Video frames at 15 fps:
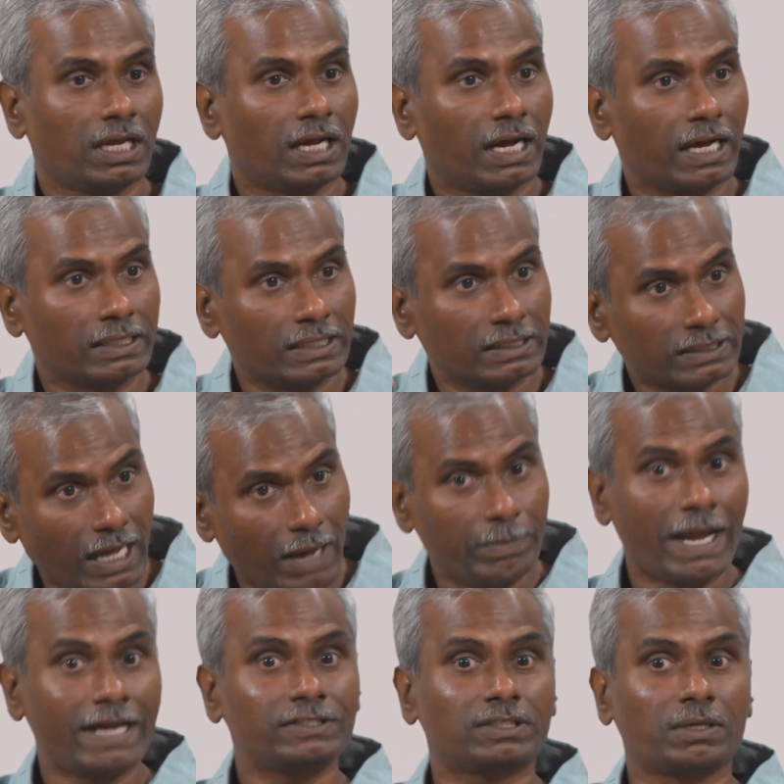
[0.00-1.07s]
and then
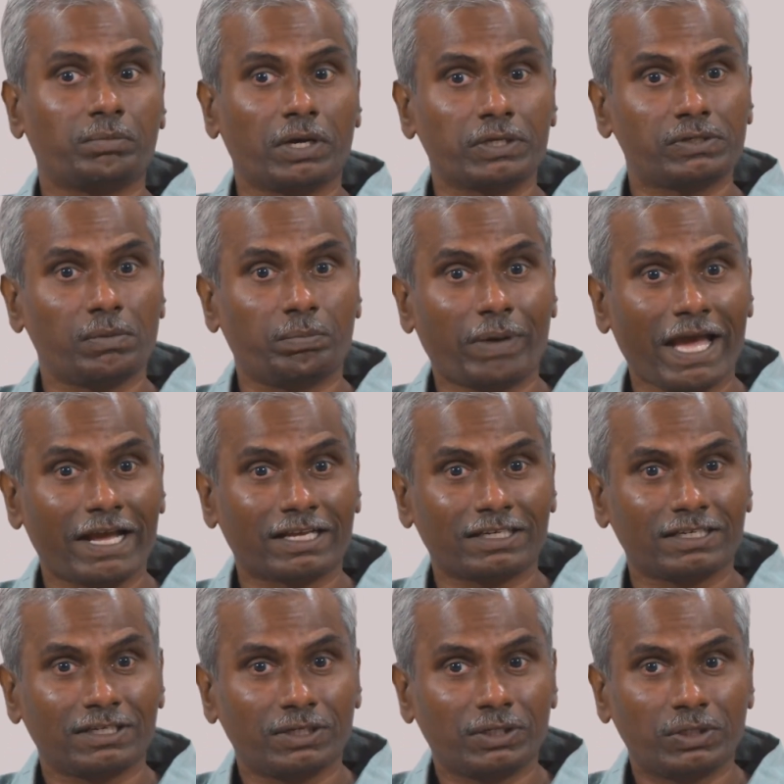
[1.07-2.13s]
commands the muscle back
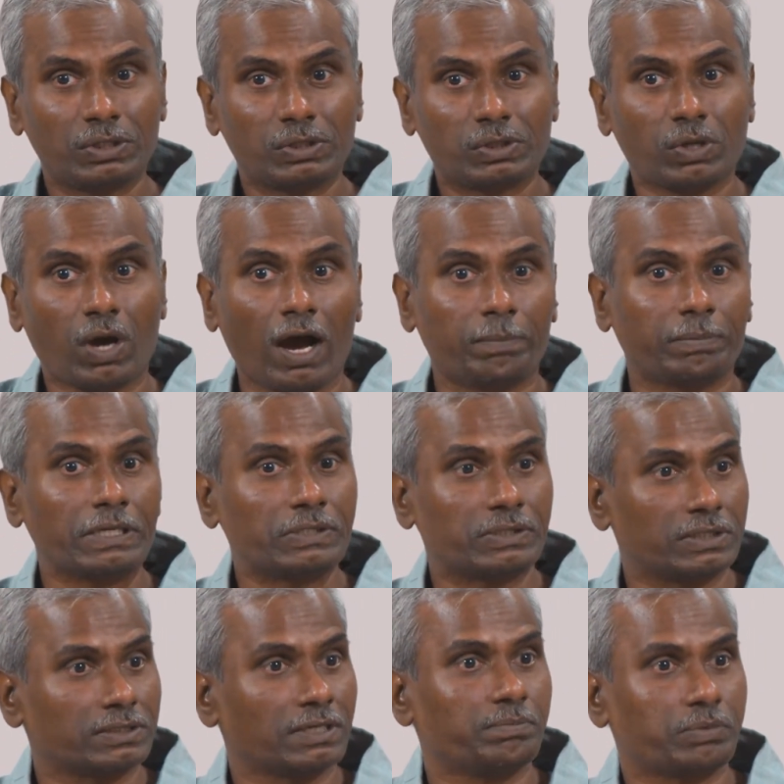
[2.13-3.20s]
to apply
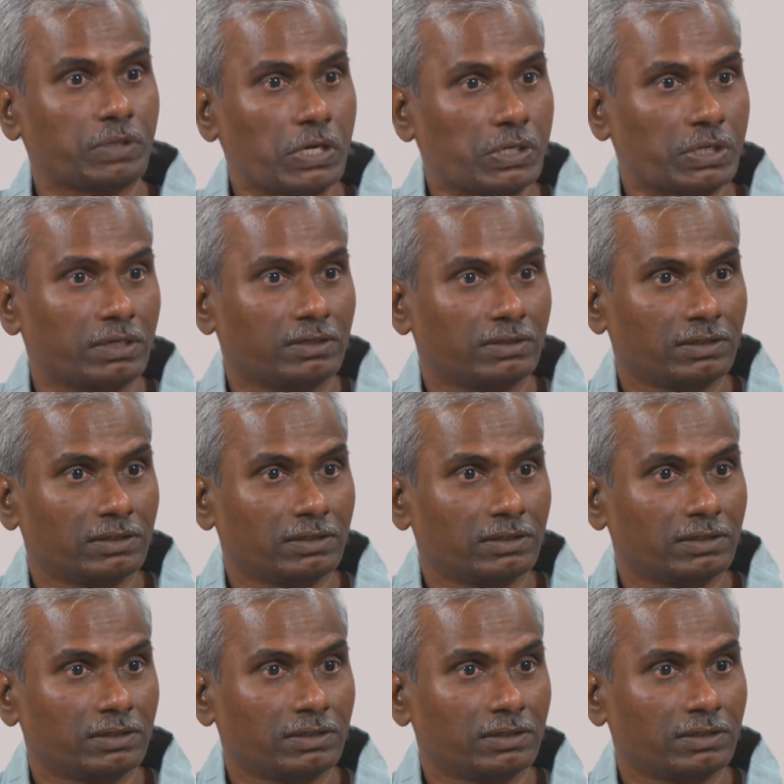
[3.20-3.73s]
certain pressure.